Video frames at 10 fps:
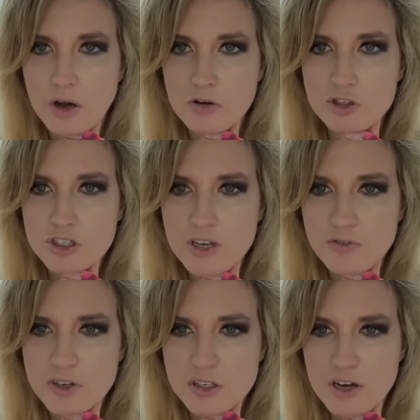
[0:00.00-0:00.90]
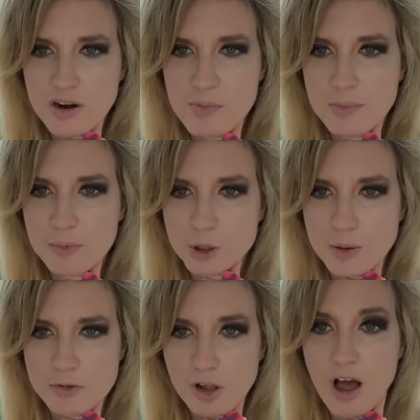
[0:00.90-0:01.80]
Who just gifted a ton of
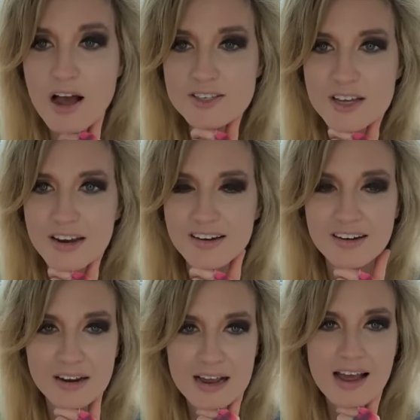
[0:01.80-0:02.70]
memberships? Lawson!